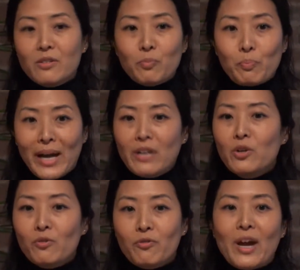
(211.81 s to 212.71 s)
it's a
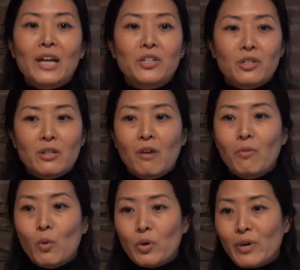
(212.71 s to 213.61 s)
minute fraction
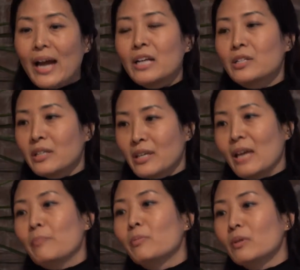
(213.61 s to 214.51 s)
of what we're actually
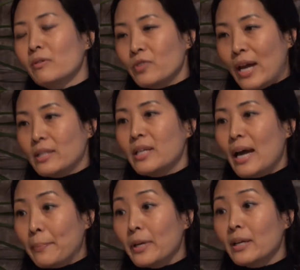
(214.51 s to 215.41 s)
capable of
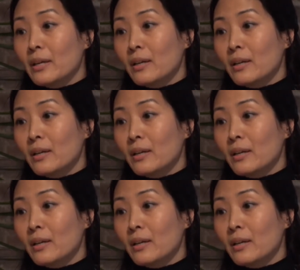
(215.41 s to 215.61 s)
tapping.